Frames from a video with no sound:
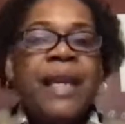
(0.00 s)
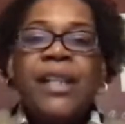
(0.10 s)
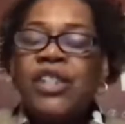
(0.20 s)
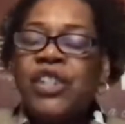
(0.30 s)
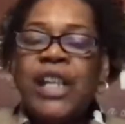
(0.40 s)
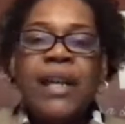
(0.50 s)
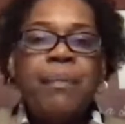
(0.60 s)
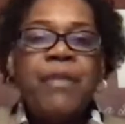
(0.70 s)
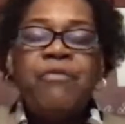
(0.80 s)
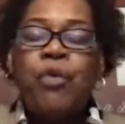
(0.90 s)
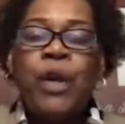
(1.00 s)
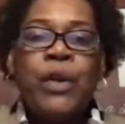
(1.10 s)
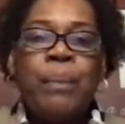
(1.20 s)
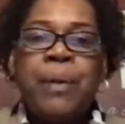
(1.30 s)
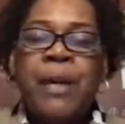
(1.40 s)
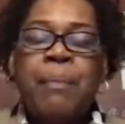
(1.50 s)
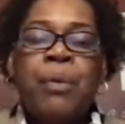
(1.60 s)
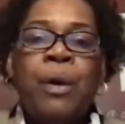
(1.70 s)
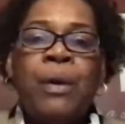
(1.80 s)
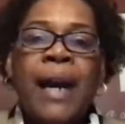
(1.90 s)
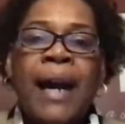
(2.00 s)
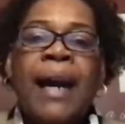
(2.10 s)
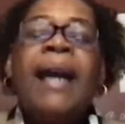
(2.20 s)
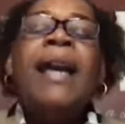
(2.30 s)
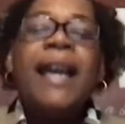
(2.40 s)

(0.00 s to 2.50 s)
that is sitting before your people, oh God.